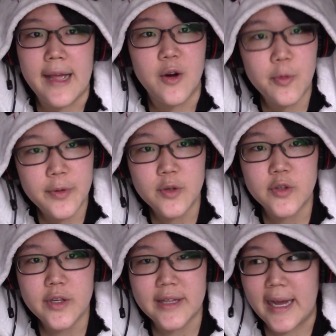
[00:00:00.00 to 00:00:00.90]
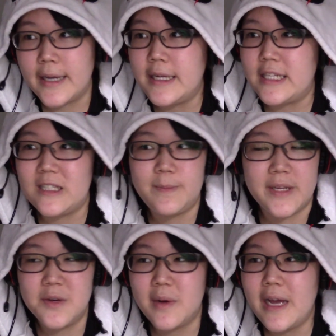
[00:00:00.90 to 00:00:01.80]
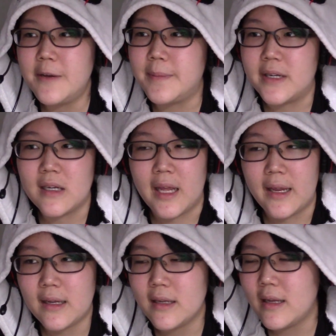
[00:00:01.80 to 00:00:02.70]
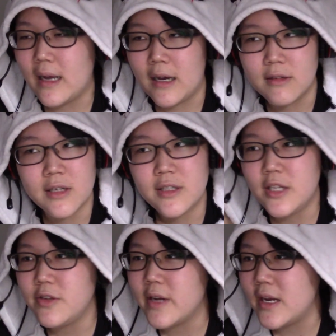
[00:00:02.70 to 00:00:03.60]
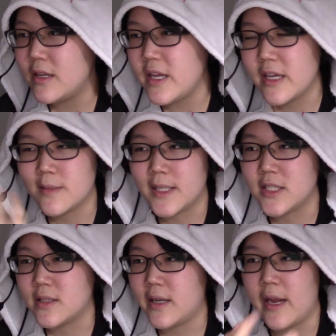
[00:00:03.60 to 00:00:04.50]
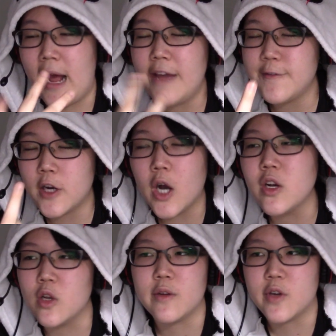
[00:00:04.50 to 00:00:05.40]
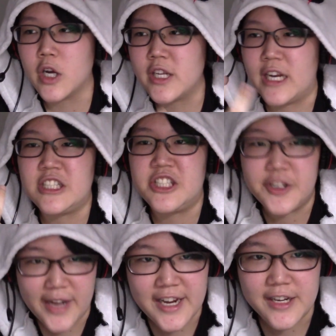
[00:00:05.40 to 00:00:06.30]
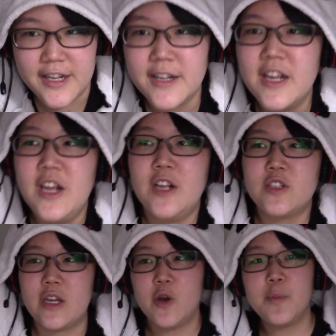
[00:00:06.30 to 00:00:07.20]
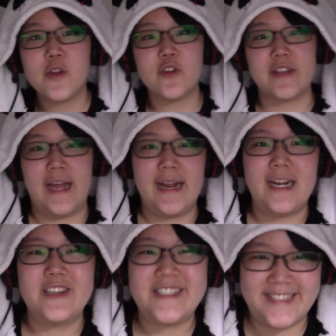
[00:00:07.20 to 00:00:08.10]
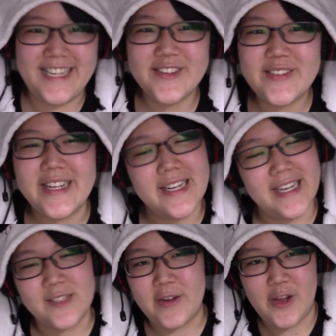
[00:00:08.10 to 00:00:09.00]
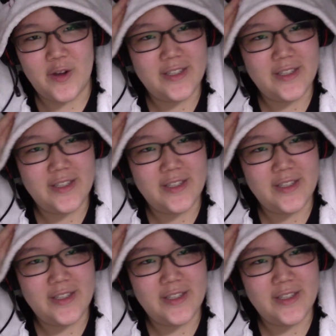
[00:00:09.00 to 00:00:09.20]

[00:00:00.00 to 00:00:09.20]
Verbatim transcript: I hope you enjoyed that. It's been a while, but like, I'll continue editing as much as I can. I've got a lot of content. I just need to edit it. So I hope you enjoyed that, and I'll see you in the next video.